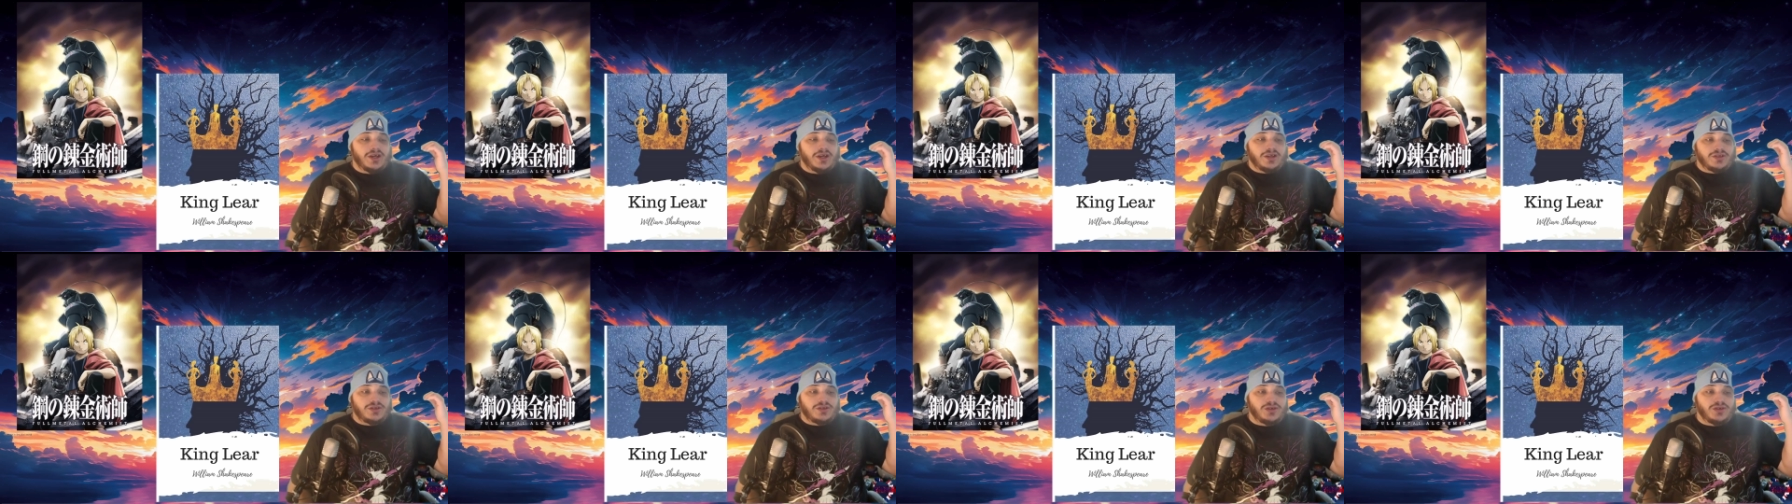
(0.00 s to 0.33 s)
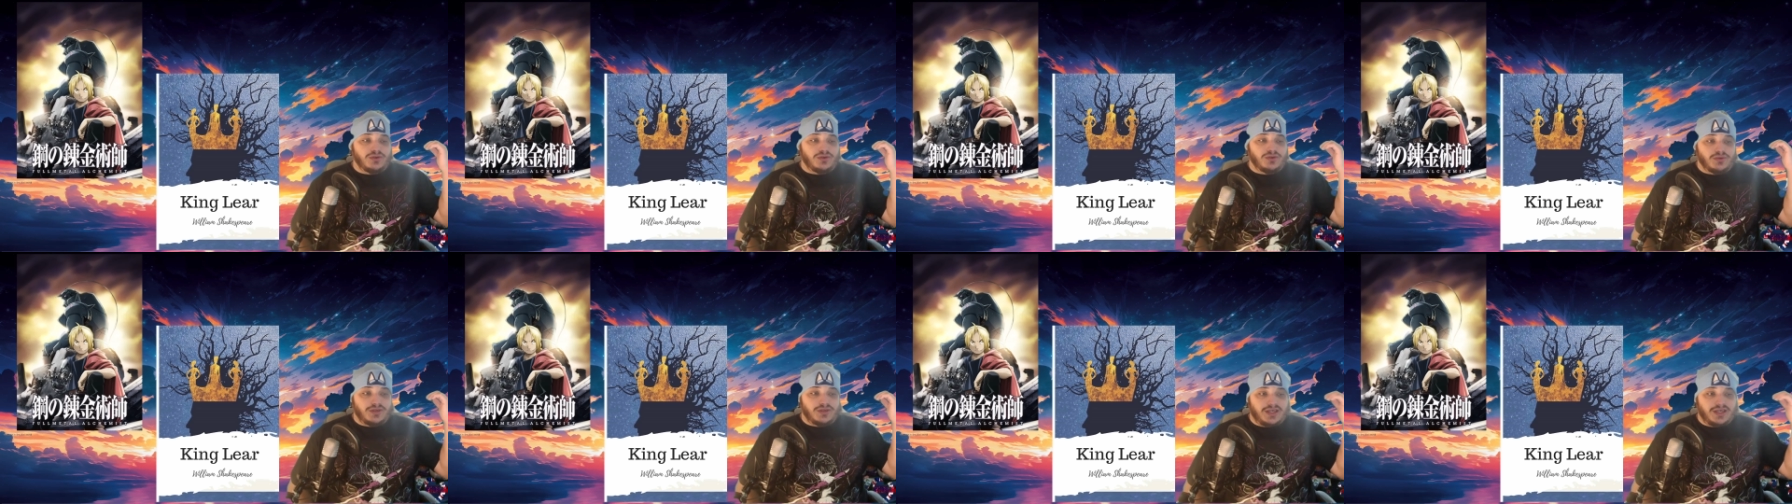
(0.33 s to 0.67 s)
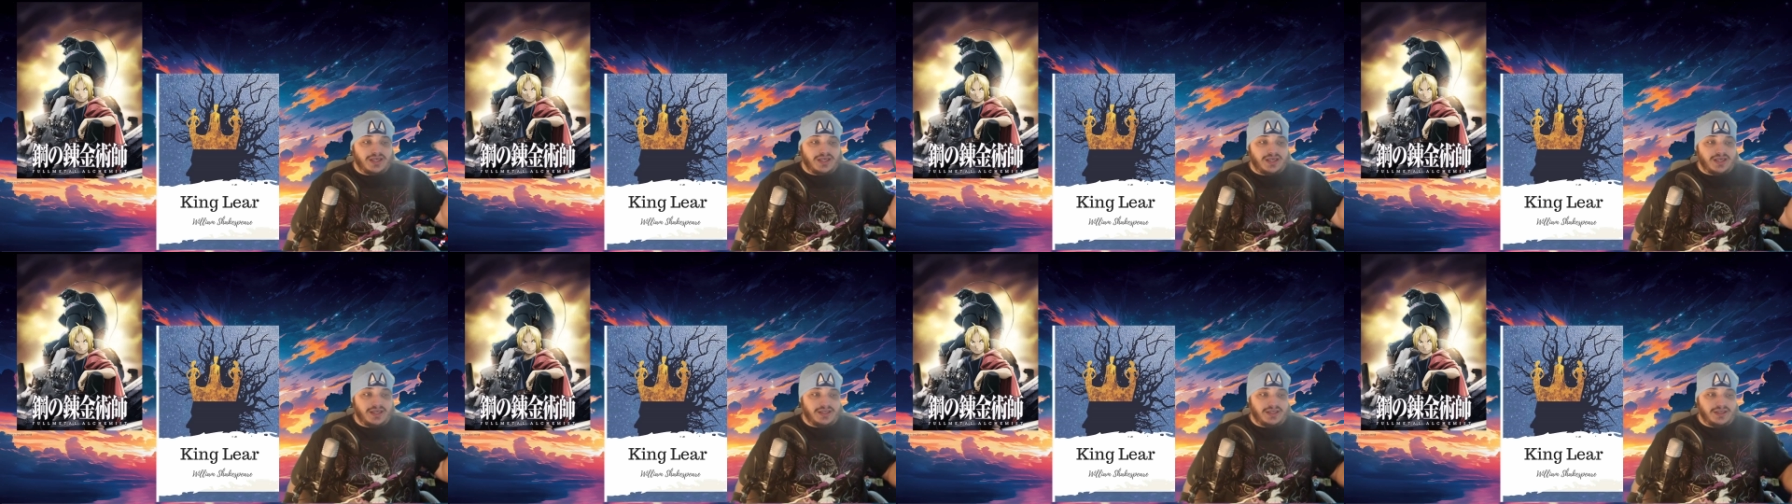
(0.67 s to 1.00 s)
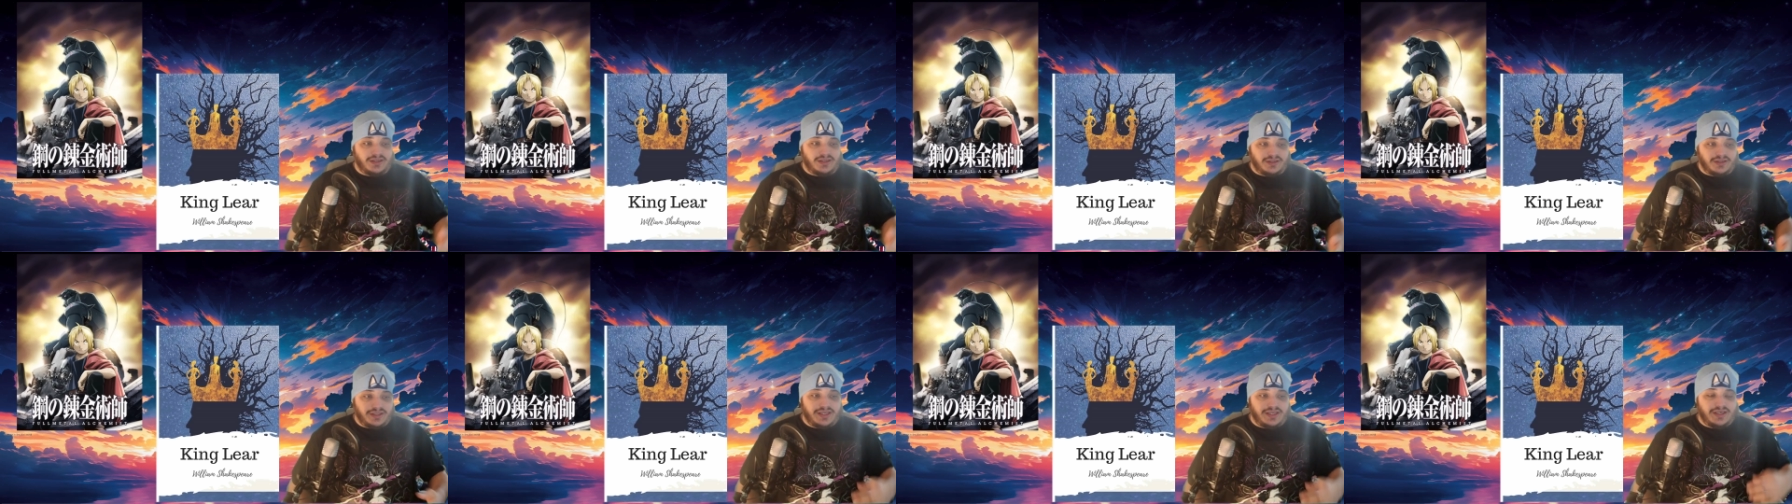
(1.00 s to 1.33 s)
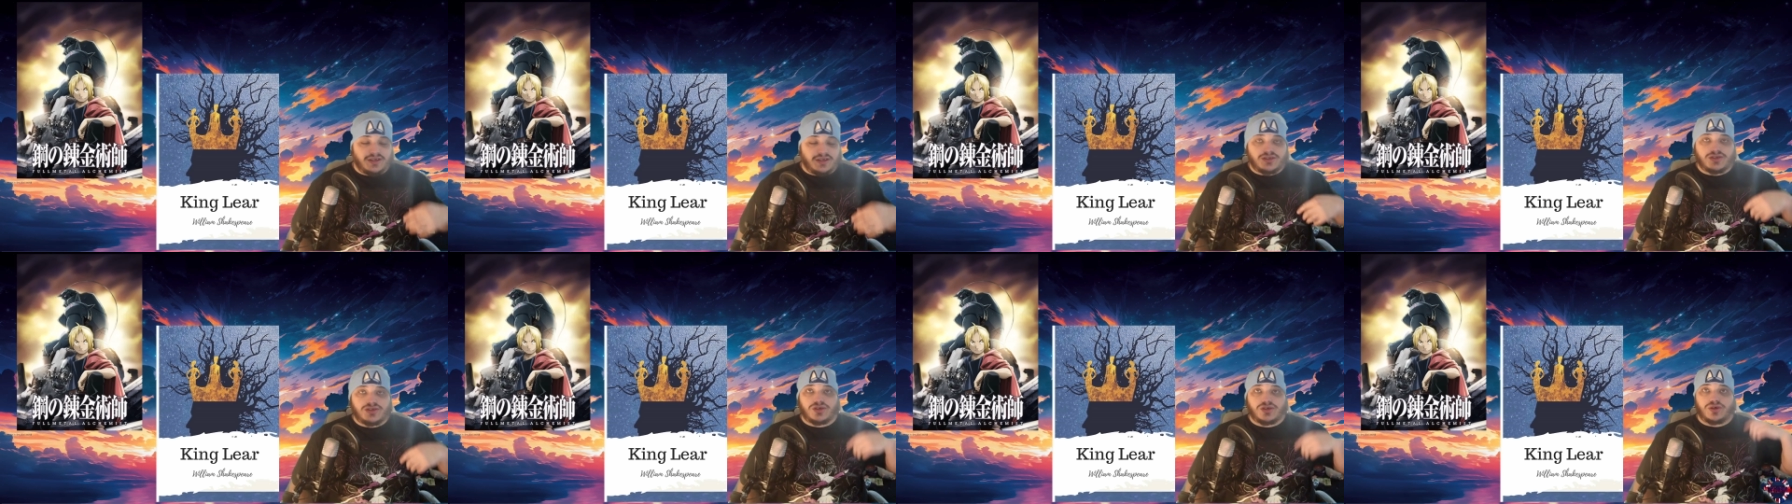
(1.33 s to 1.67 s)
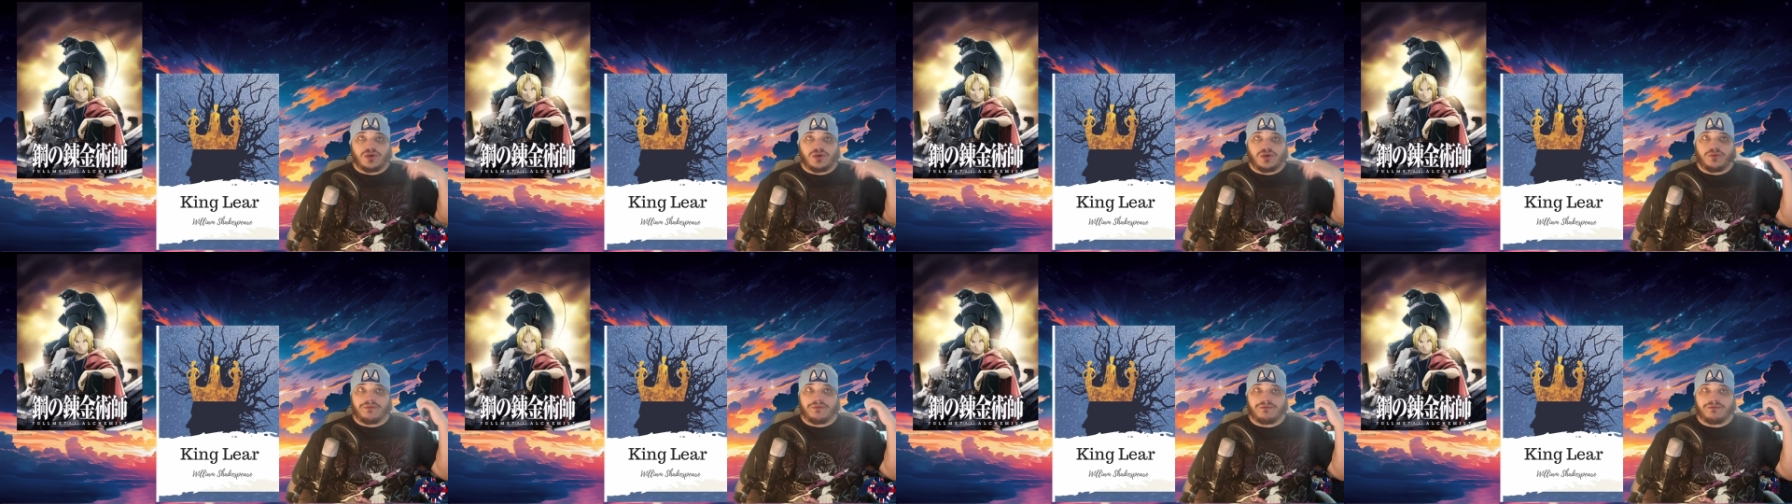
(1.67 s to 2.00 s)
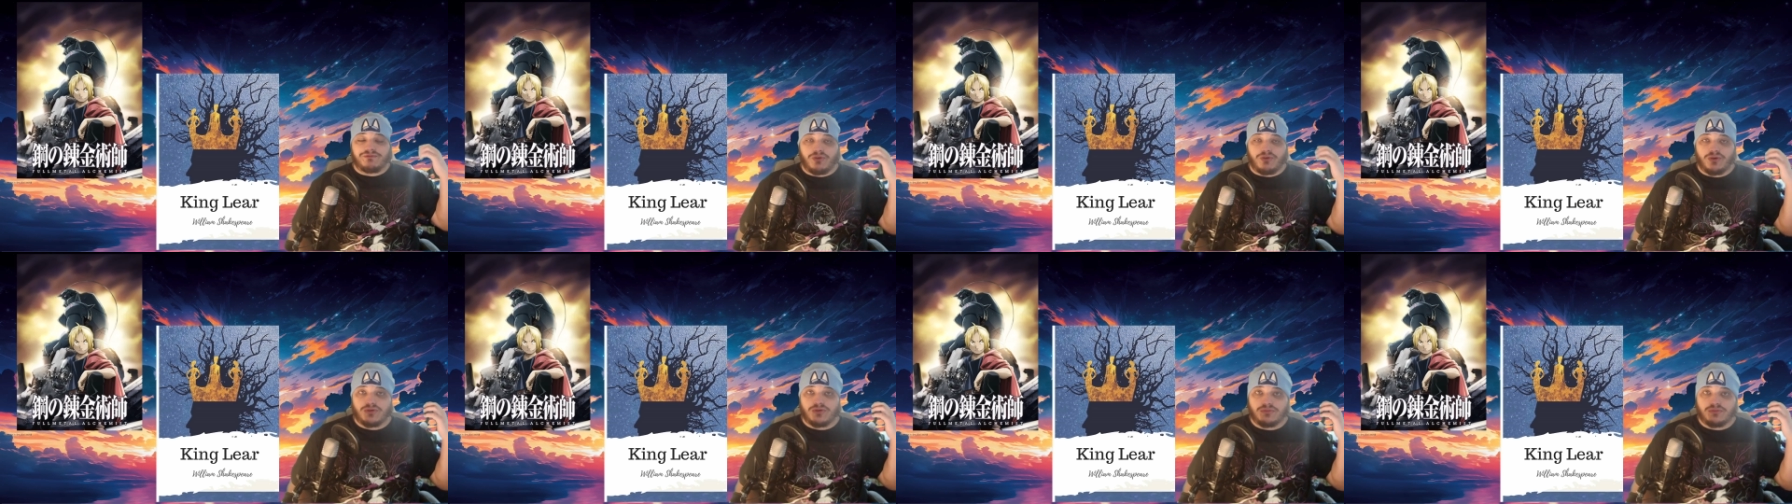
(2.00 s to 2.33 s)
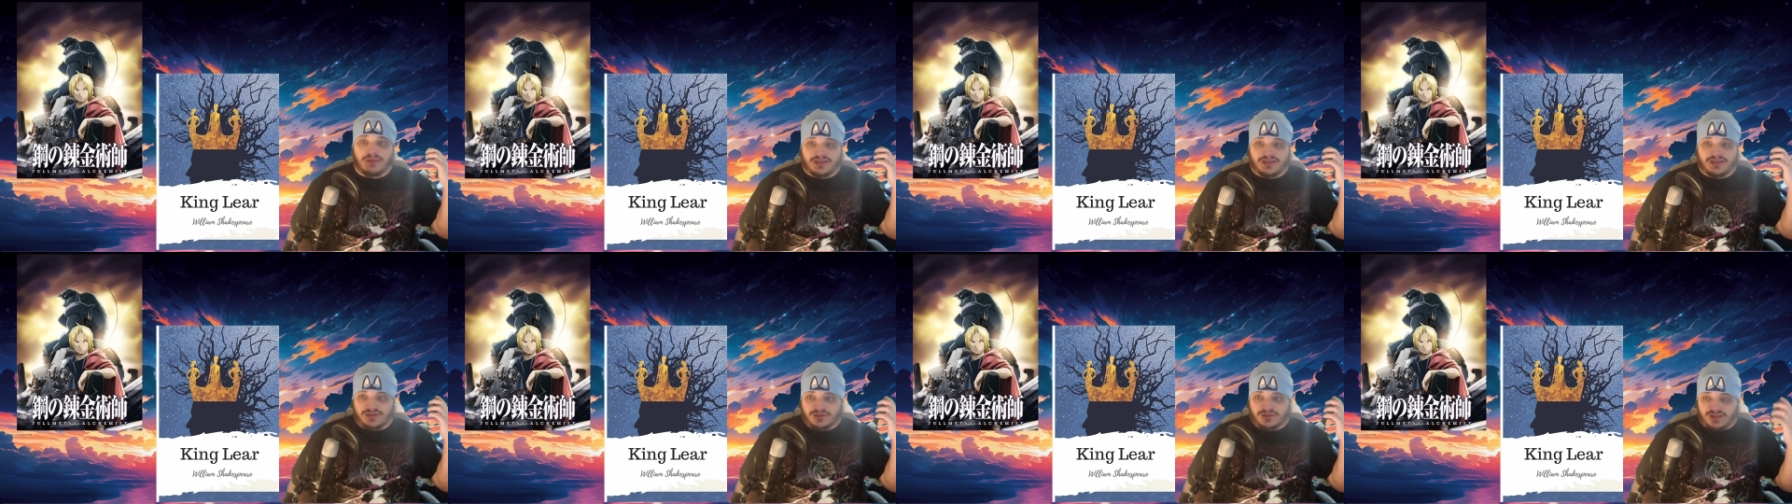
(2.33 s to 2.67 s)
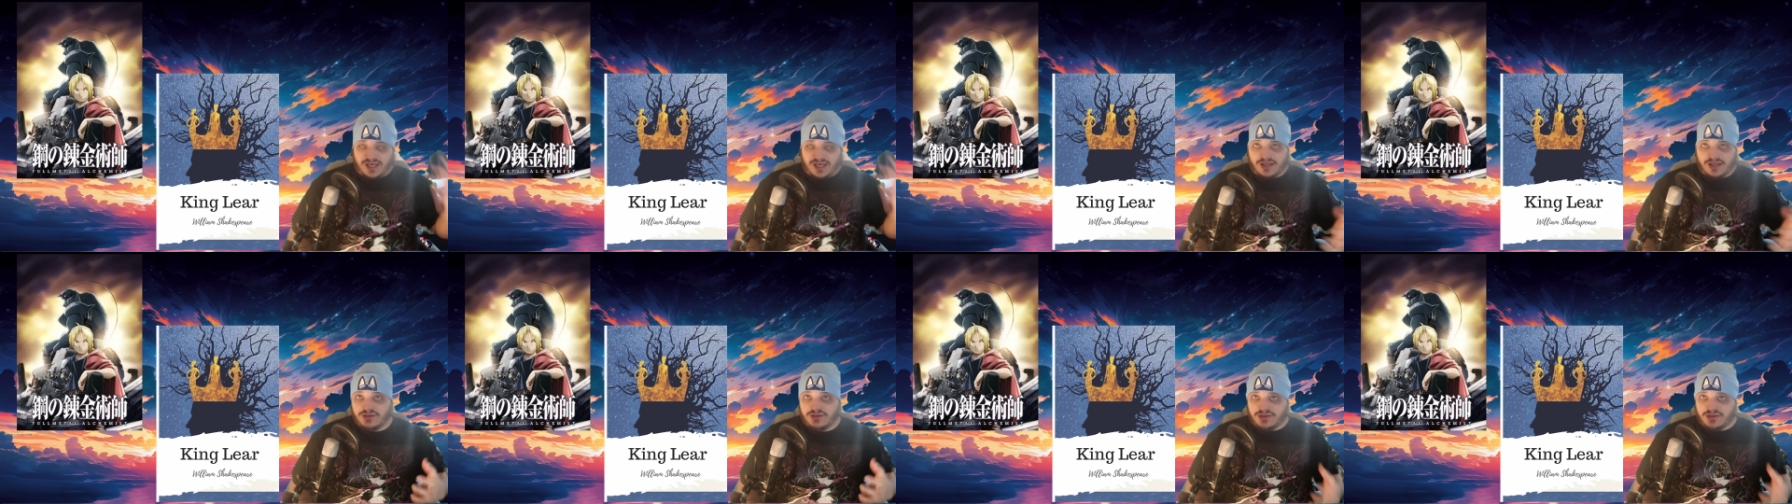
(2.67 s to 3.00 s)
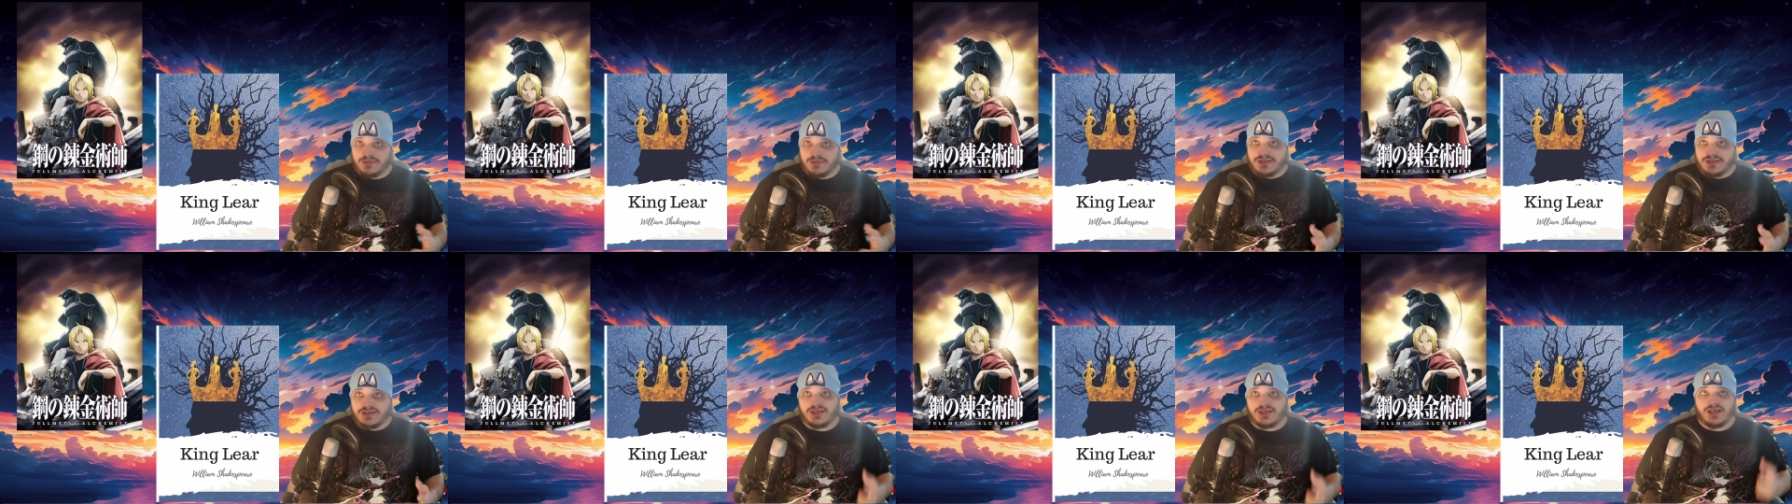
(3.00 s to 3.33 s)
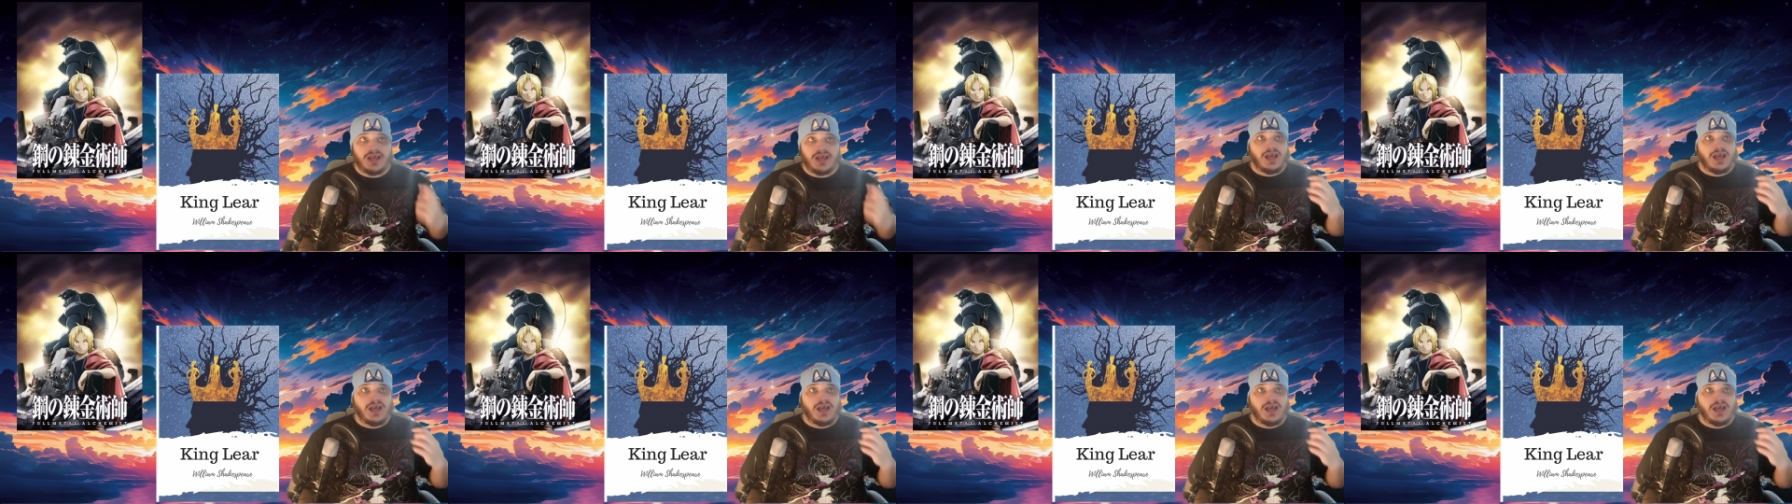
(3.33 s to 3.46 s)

to King Lear to Full Metal Alchemist.